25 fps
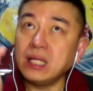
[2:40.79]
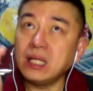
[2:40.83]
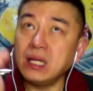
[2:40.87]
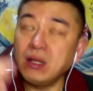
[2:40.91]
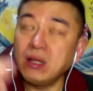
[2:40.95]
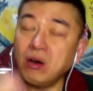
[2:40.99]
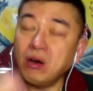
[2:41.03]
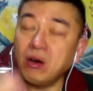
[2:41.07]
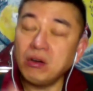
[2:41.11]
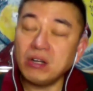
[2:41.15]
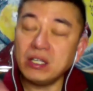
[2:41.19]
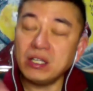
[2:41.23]

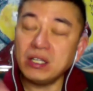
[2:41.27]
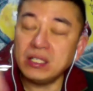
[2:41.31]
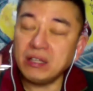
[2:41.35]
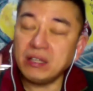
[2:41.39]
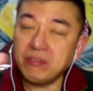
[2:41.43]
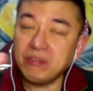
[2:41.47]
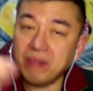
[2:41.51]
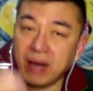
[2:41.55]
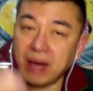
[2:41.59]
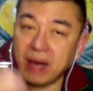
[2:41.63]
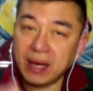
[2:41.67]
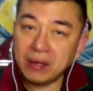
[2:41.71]
The longer
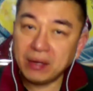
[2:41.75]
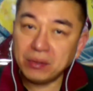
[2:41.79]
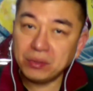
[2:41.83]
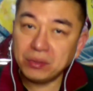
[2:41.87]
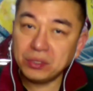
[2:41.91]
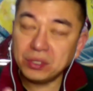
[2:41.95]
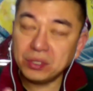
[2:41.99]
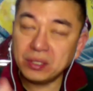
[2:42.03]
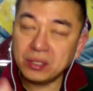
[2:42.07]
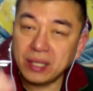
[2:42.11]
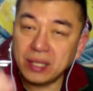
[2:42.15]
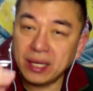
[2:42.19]
the
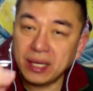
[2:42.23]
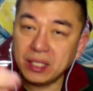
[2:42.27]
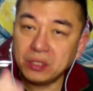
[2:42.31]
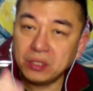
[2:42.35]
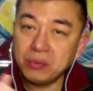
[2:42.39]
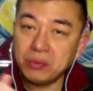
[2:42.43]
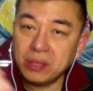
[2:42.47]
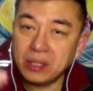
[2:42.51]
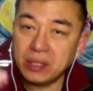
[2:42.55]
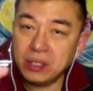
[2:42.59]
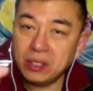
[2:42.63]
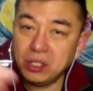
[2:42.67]
virus
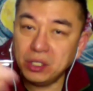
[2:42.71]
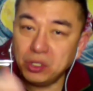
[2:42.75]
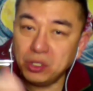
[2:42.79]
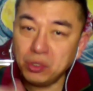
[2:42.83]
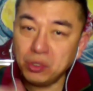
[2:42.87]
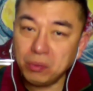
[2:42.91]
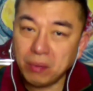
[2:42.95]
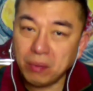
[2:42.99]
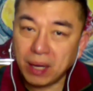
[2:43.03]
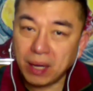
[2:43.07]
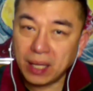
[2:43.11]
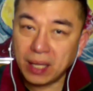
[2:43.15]
stays with
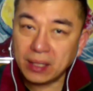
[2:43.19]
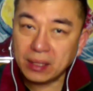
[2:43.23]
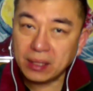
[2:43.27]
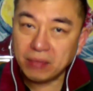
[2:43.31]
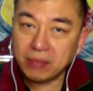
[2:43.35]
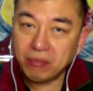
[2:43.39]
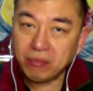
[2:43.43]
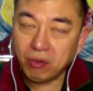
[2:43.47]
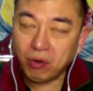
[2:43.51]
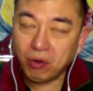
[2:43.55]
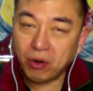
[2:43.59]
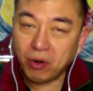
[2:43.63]

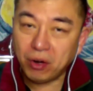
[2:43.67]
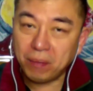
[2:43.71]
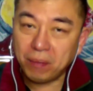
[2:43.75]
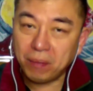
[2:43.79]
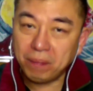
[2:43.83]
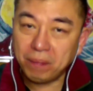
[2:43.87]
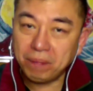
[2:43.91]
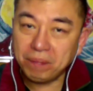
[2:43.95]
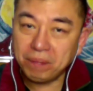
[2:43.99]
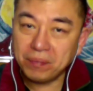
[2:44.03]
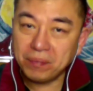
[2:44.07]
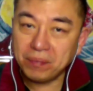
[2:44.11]
human
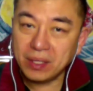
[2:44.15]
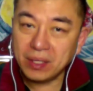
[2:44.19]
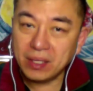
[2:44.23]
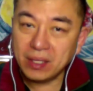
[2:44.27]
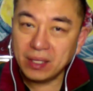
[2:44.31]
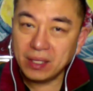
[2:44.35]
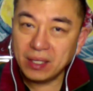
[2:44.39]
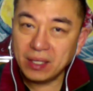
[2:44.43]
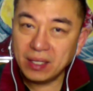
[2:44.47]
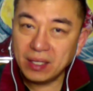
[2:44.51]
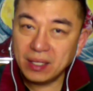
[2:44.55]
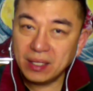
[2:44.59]
form,
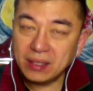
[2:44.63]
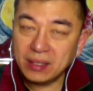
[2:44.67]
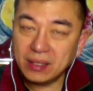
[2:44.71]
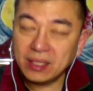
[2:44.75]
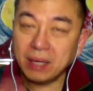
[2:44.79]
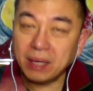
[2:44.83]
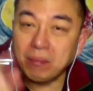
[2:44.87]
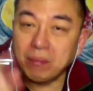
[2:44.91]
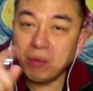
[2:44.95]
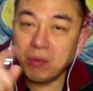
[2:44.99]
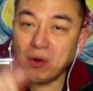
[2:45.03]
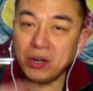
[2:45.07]

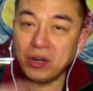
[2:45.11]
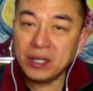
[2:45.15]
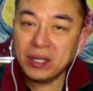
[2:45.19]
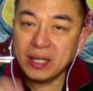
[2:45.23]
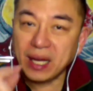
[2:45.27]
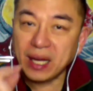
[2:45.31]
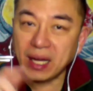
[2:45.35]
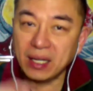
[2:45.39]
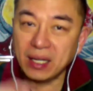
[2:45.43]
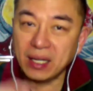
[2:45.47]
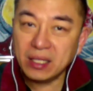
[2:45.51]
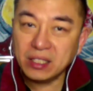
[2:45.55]
the
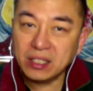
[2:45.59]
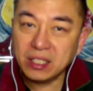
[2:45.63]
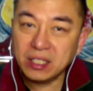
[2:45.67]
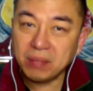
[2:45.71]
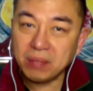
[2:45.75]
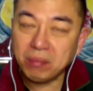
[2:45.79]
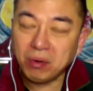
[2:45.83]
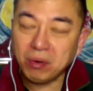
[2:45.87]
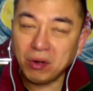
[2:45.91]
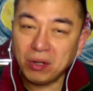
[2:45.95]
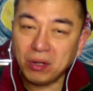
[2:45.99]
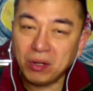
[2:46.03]
more
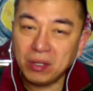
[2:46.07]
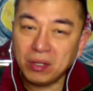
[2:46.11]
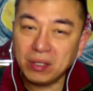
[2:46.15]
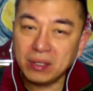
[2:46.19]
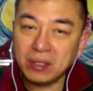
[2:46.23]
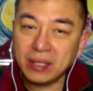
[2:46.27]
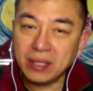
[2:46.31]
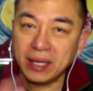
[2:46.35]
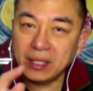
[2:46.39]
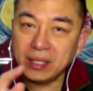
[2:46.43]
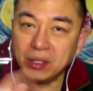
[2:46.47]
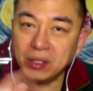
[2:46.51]

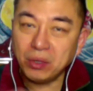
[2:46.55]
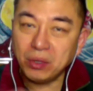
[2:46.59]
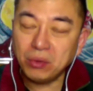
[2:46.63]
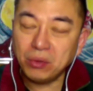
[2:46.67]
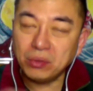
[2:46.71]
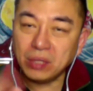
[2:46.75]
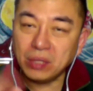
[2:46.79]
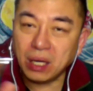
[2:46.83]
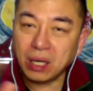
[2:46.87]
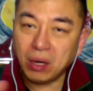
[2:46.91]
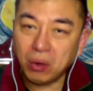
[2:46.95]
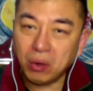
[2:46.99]
knowledgeable they
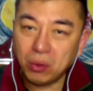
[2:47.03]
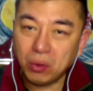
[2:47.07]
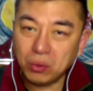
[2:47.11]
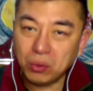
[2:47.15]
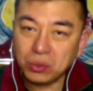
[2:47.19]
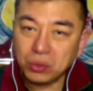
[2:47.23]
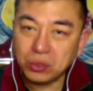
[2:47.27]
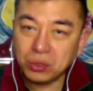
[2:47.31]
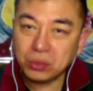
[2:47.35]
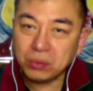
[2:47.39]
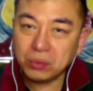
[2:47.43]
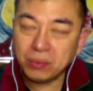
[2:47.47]
know the
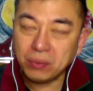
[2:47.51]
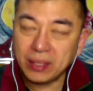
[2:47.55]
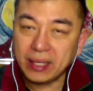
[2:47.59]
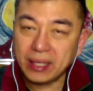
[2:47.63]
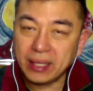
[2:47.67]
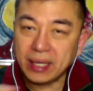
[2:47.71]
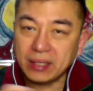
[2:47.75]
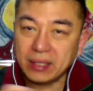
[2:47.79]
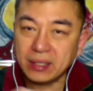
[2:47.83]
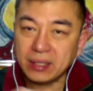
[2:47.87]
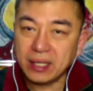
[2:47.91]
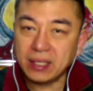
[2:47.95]
host.
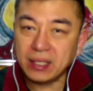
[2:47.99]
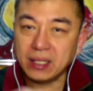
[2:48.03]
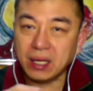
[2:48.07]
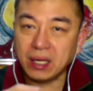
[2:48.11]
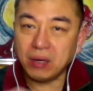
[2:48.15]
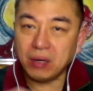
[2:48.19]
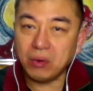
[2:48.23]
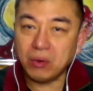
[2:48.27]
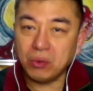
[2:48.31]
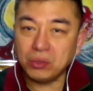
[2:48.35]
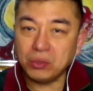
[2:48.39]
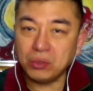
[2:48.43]
When I say
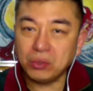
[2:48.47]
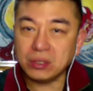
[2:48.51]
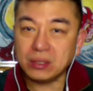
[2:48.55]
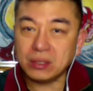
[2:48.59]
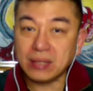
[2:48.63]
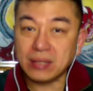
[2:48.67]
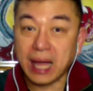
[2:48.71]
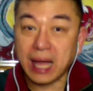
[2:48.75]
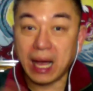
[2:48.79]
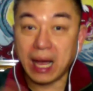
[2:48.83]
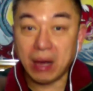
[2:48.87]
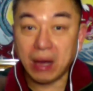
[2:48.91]
the
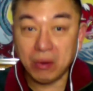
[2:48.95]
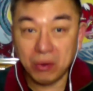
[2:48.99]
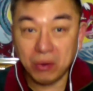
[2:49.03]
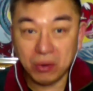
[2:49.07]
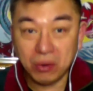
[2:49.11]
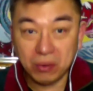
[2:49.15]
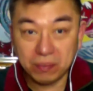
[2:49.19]
host, tao.